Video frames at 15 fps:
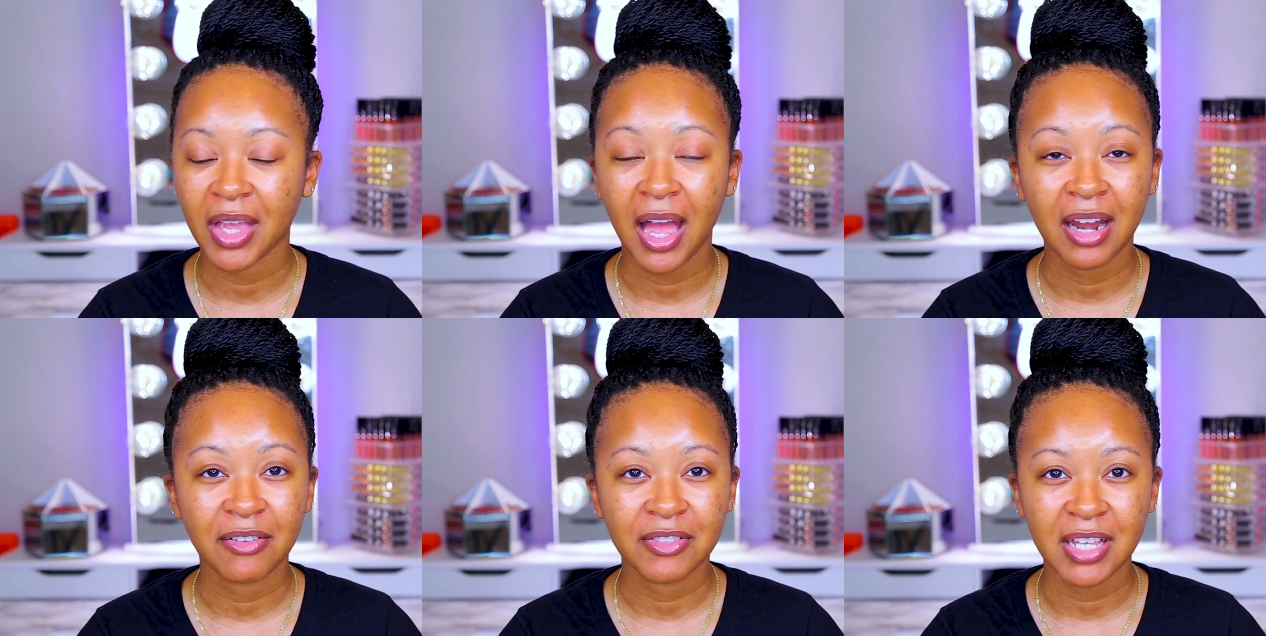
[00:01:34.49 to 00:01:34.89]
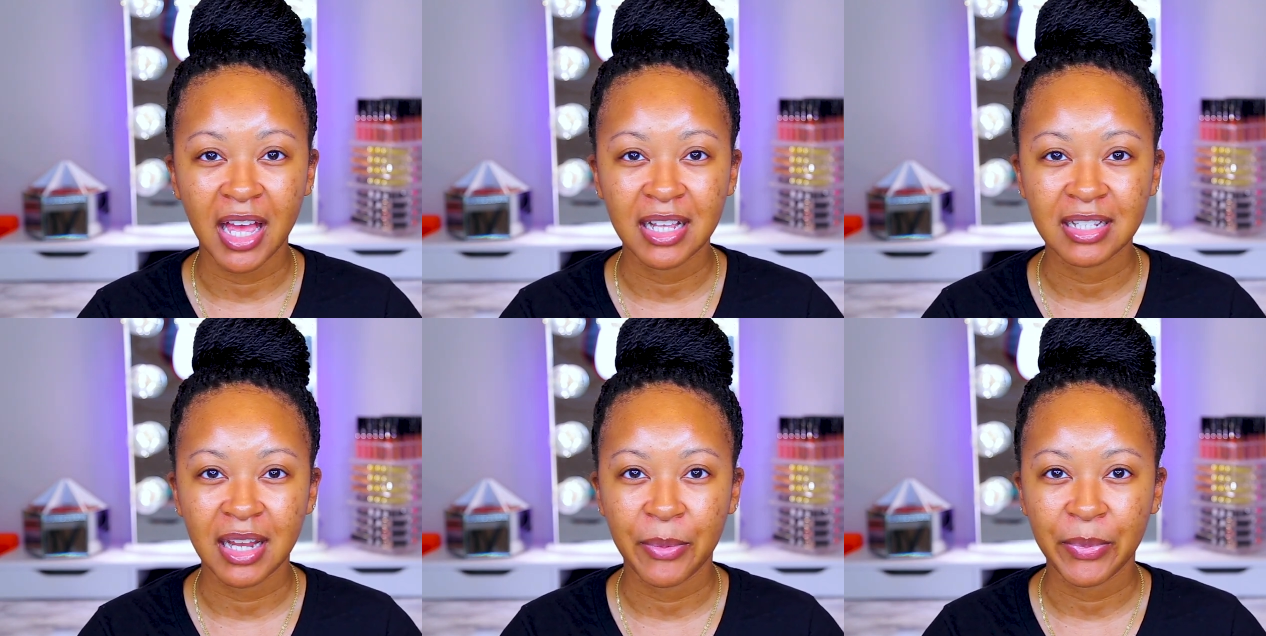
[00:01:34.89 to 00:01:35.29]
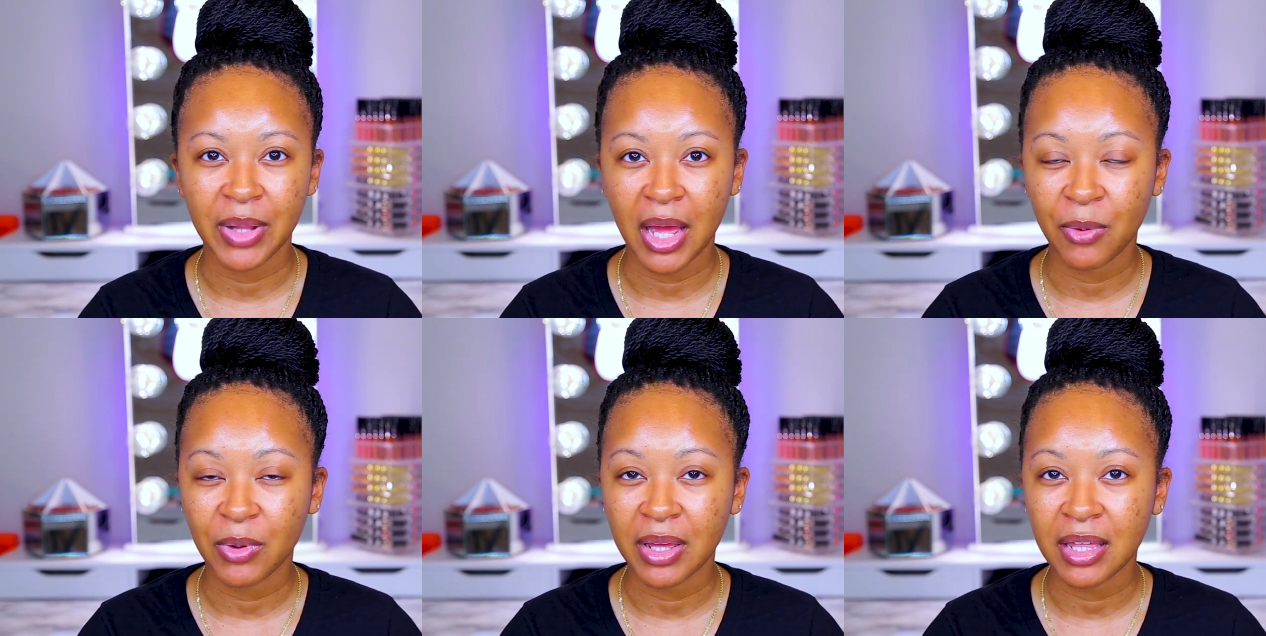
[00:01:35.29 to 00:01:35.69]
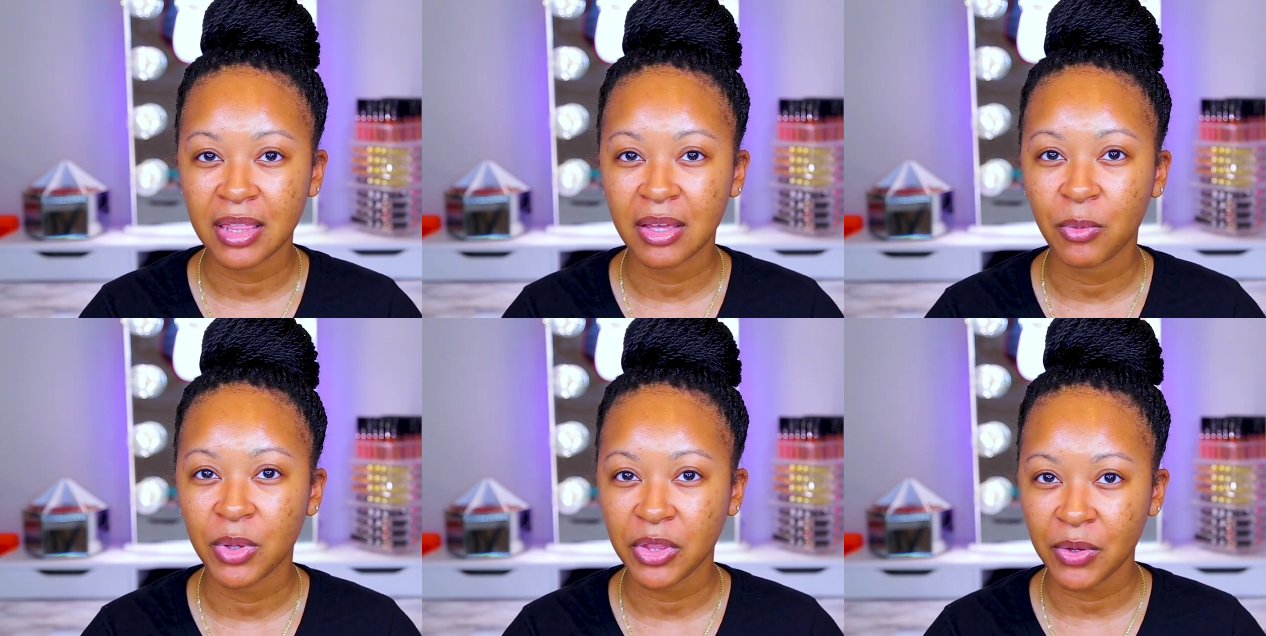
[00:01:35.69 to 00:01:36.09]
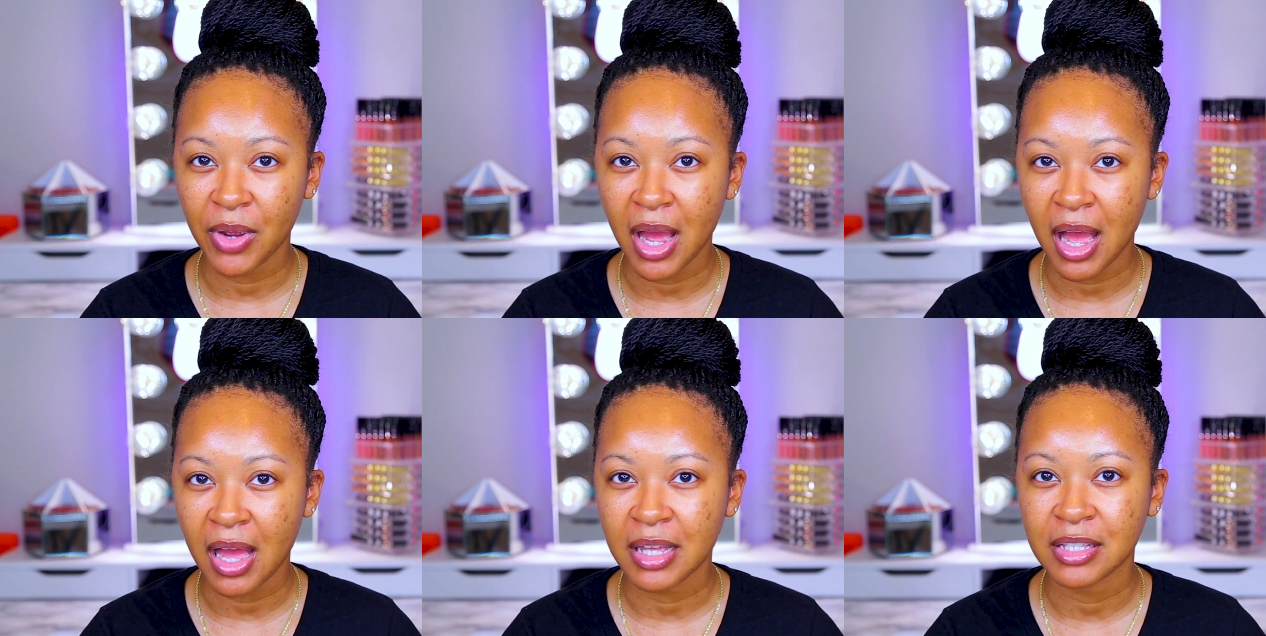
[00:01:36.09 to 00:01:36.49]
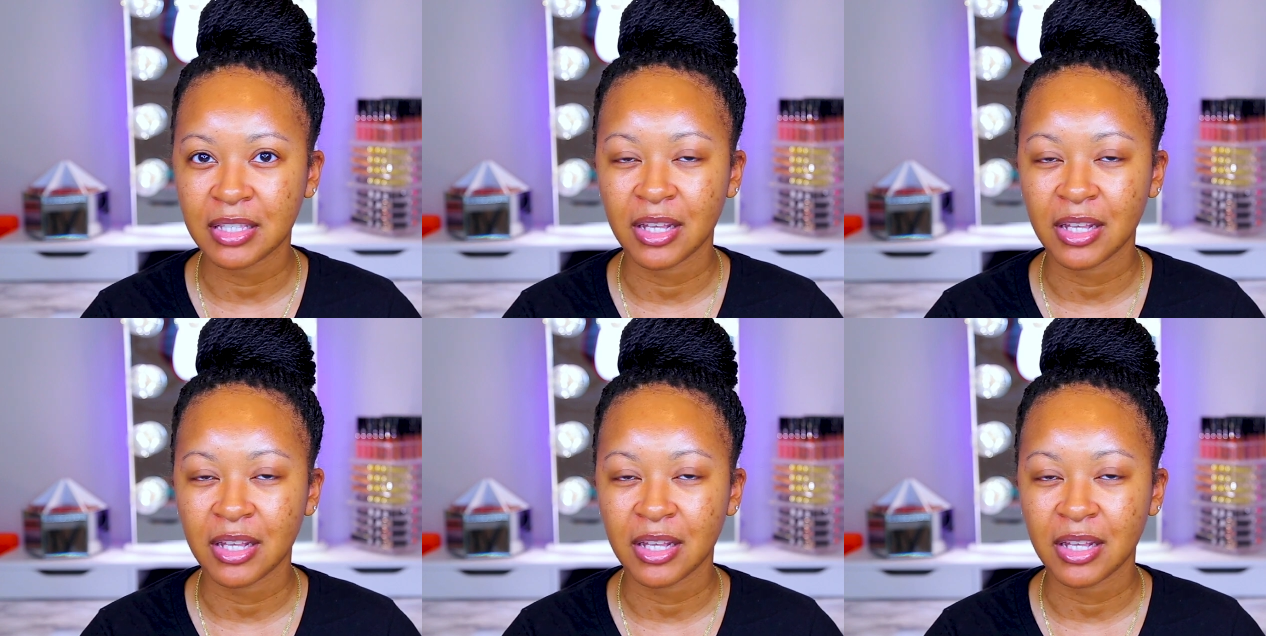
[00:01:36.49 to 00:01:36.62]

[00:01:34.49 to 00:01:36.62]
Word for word: kind of test and play with with you guys.